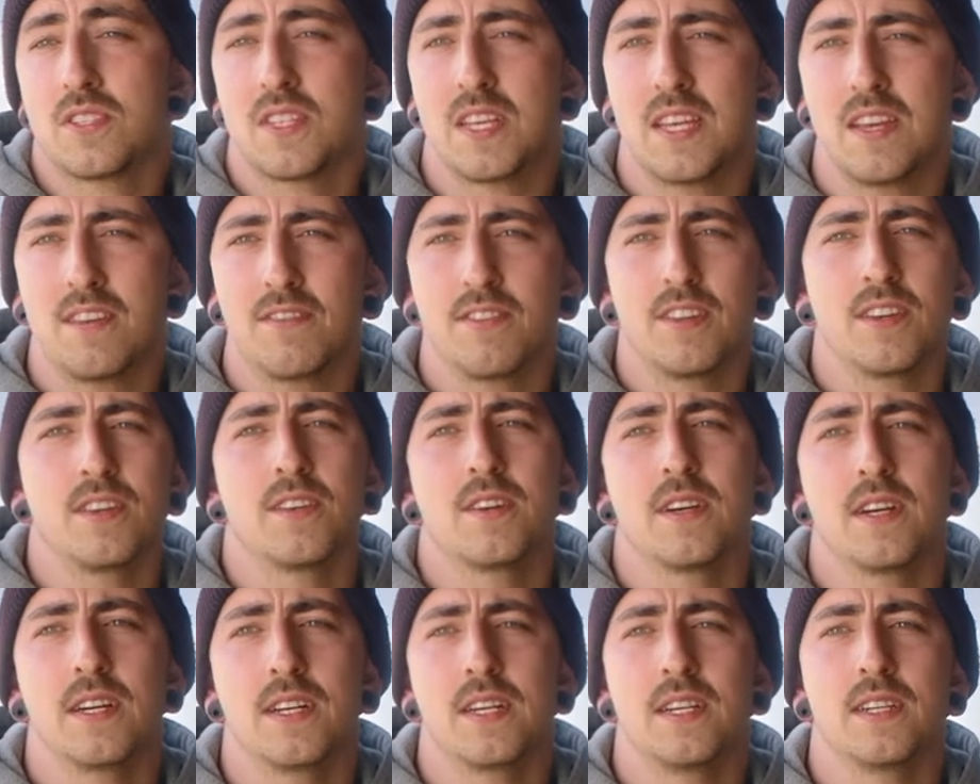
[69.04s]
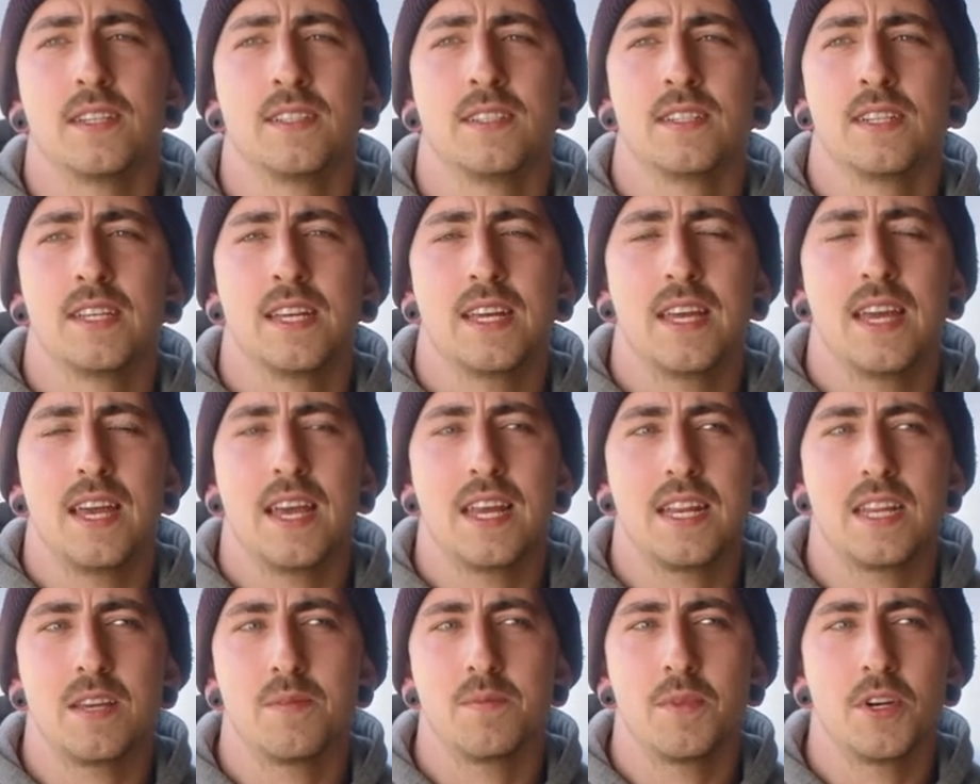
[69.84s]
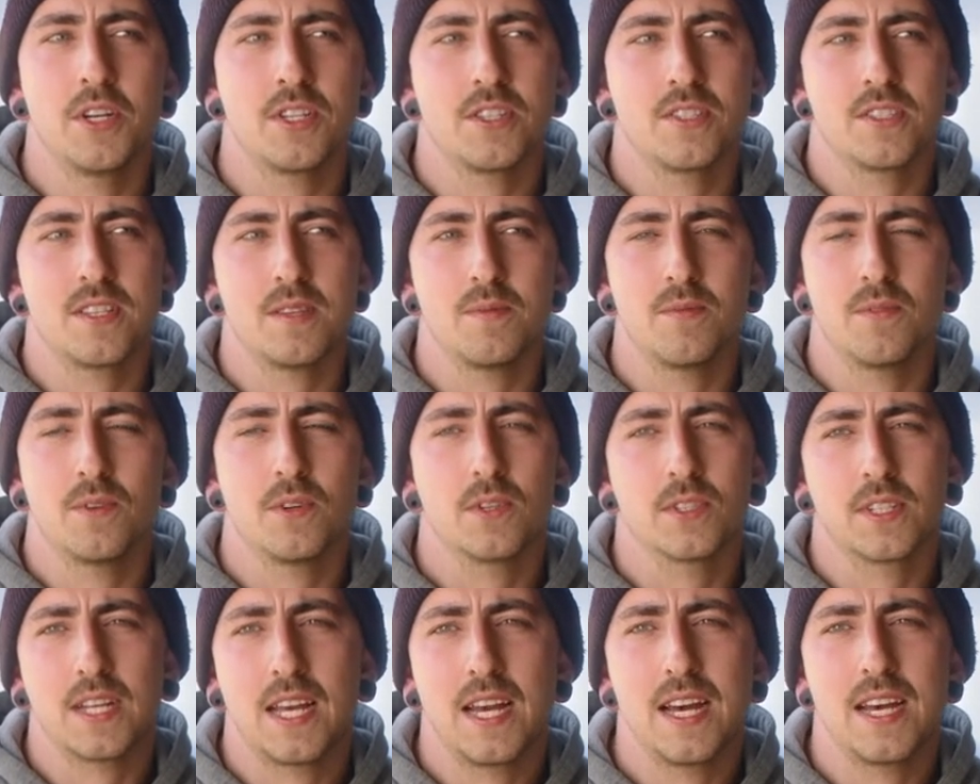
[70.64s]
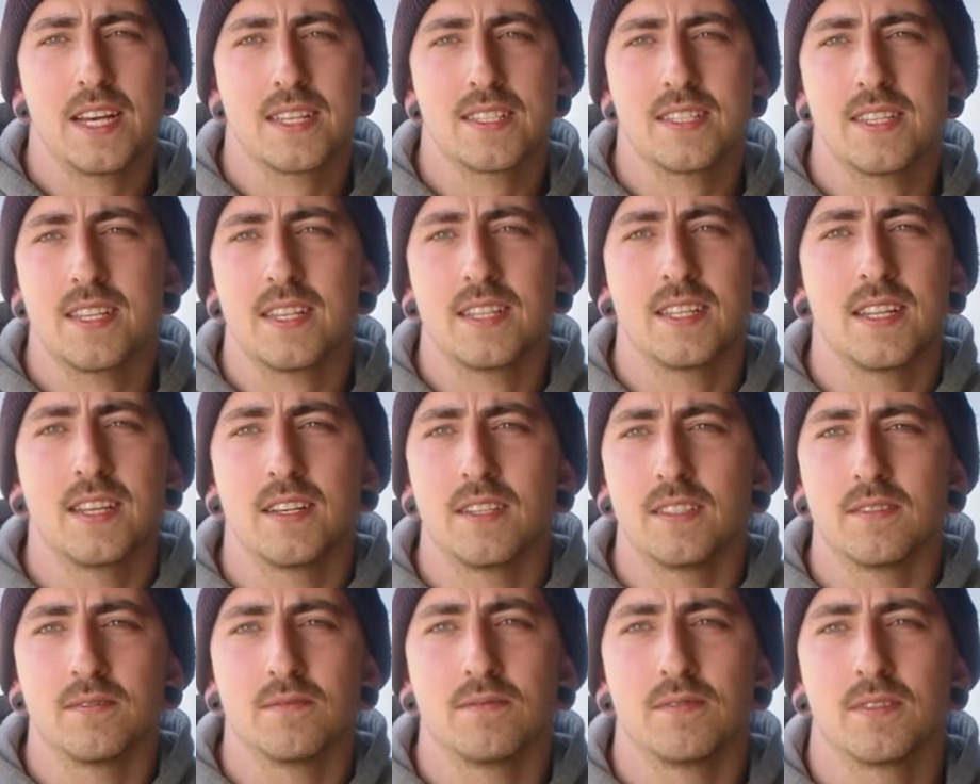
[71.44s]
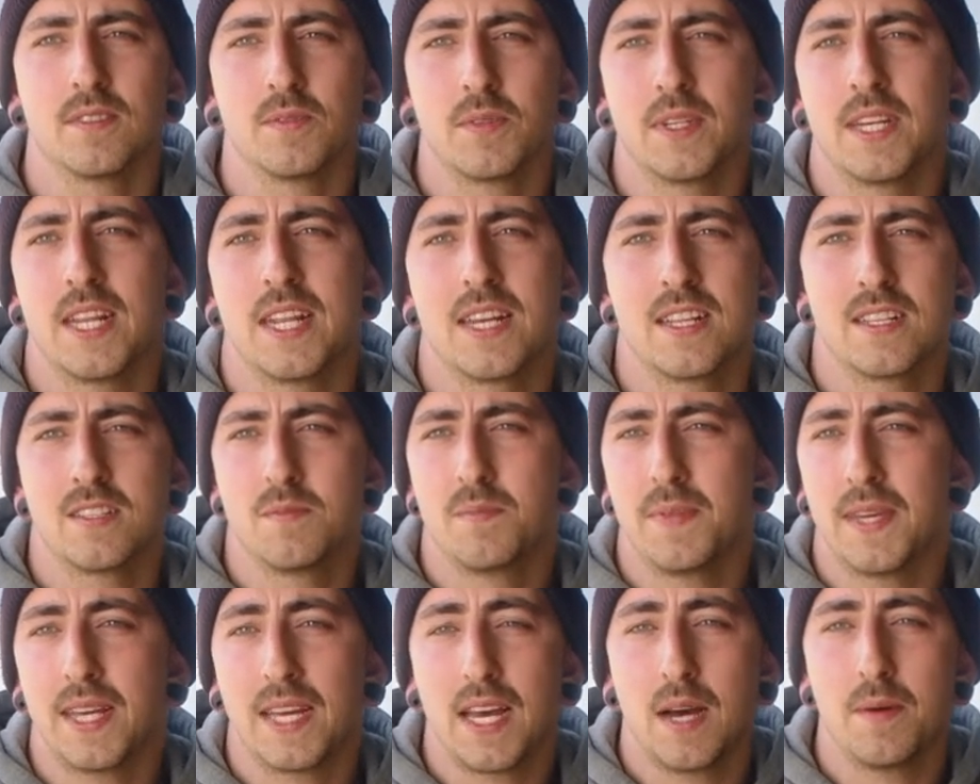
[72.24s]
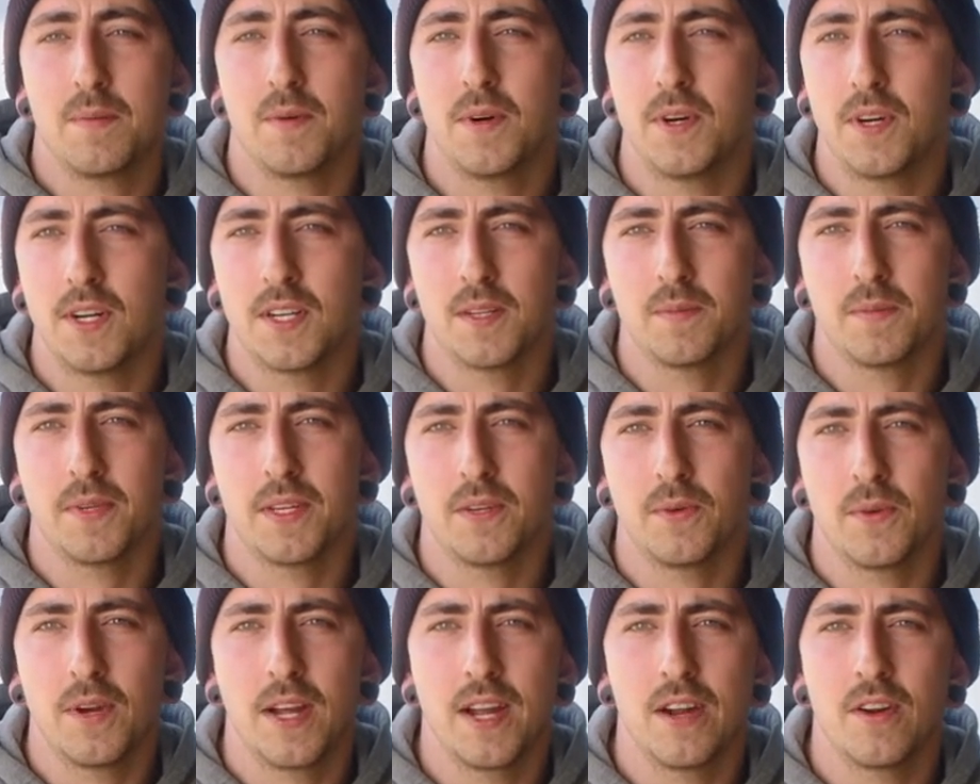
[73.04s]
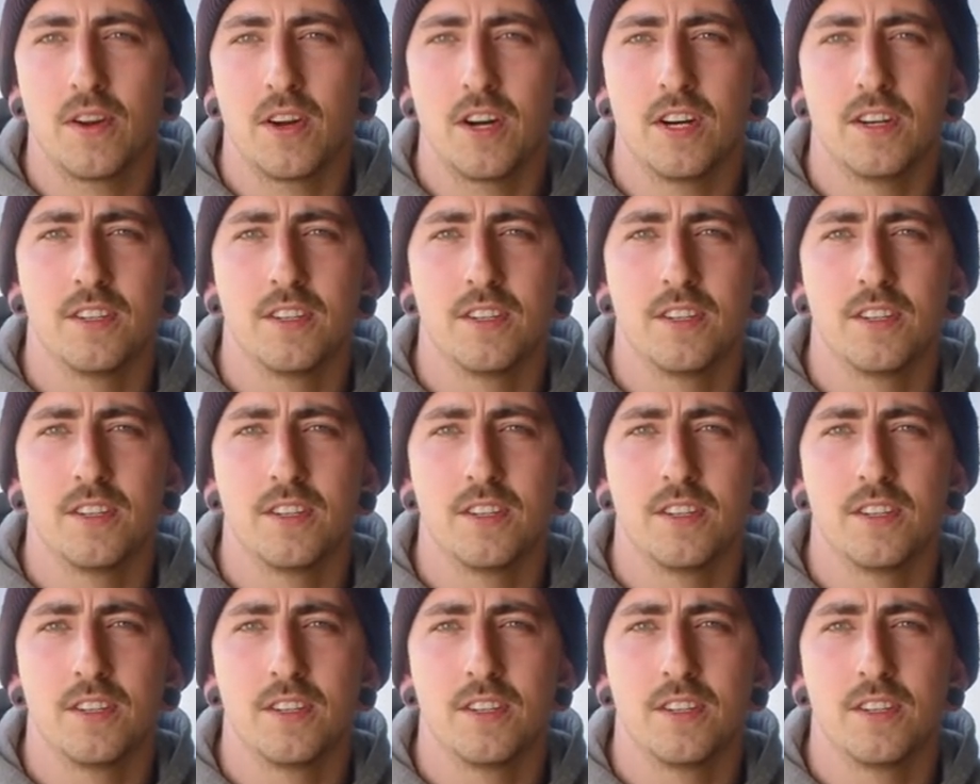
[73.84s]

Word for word: to see if there are any emergency broadcasting that we needed to pick up on and be aware